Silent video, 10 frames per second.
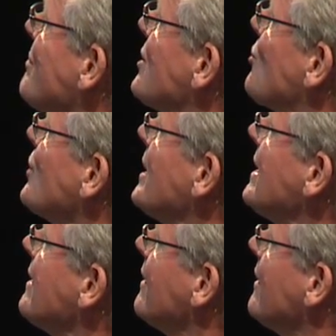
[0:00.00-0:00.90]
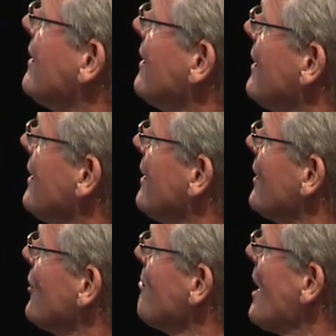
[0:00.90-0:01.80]
between
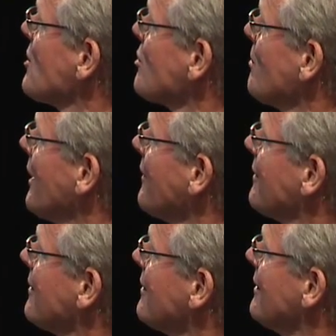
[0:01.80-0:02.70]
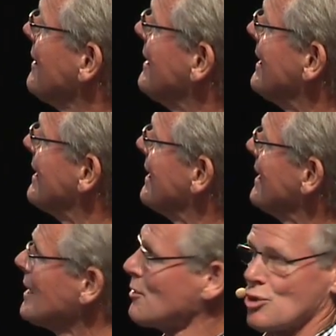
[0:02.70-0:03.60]
the measurement
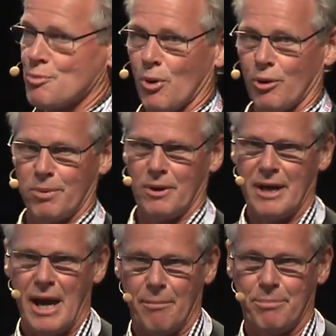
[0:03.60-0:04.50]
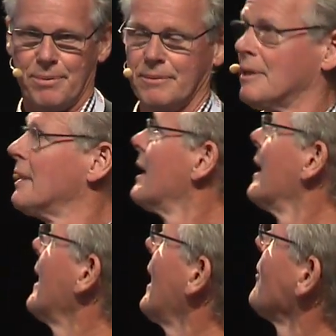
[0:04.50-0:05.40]
in the spark plug gap
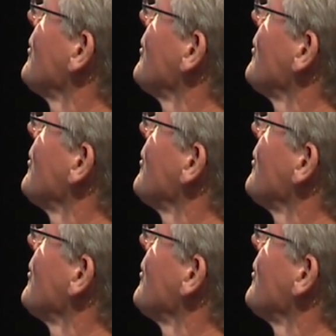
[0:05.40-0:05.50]
and